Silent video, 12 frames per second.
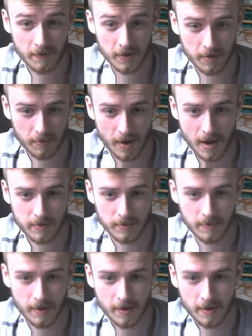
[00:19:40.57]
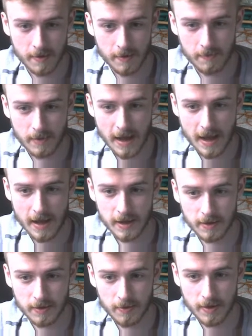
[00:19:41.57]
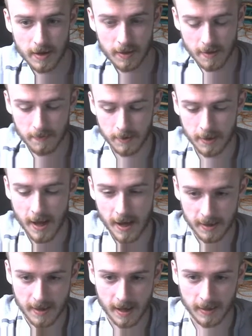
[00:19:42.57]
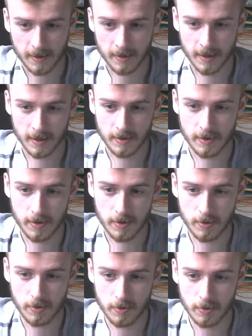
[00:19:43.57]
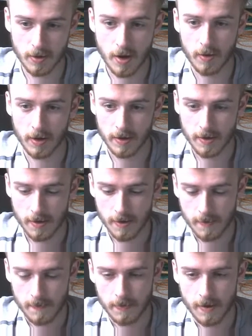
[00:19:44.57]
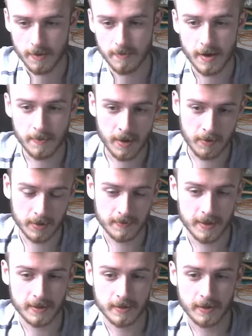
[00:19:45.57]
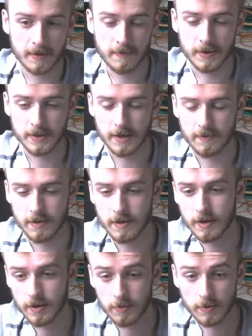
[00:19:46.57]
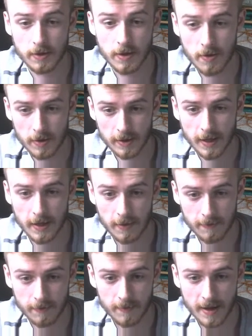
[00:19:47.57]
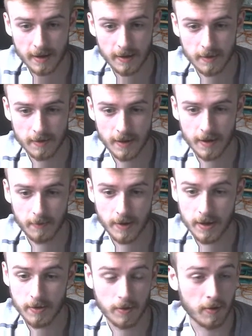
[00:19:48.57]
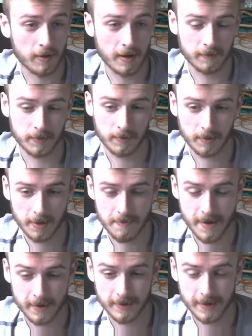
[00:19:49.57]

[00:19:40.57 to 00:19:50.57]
this problem by doing something, tacking on a to lower on the bottom here, which basically converts everything to a lowercase format, and then that way you don't have to worry about